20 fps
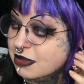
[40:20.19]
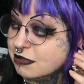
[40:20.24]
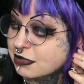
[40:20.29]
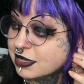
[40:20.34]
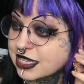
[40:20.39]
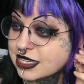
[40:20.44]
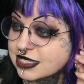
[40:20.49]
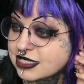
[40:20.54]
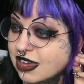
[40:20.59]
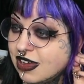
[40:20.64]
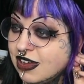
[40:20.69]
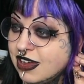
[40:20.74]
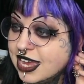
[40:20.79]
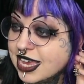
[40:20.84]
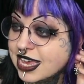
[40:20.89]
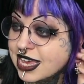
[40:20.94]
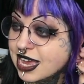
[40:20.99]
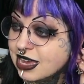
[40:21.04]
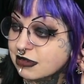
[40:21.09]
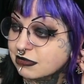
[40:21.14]
because I
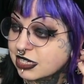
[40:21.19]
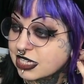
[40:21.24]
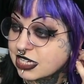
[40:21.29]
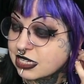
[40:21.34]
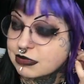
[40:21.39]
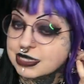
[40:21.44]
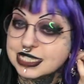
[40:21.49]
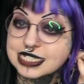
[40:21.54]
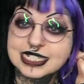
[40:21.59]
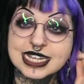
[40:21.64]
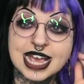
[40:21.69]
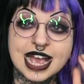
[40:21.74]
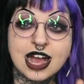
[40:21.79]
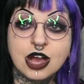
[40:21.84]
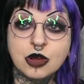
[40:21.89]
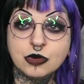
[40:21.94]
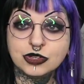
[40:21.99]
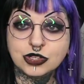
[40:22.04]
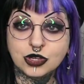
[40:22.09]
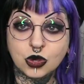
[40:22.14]
am gonna be
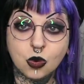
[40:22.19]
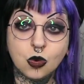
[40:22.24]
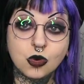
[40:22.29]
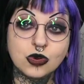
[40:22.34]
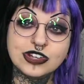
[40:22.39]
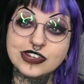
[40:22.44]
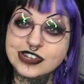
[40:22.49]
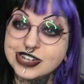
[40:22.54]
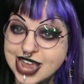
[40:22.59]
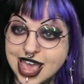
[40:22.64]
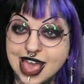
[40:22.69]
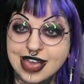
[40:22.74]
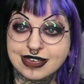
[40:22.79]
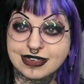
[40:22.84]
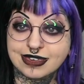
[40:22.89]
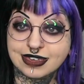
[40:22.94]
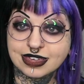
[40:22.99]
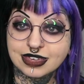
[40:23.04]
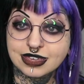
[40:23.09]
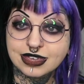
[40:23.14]
down your
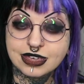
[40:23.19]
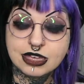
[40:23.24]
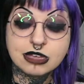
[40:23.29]
neck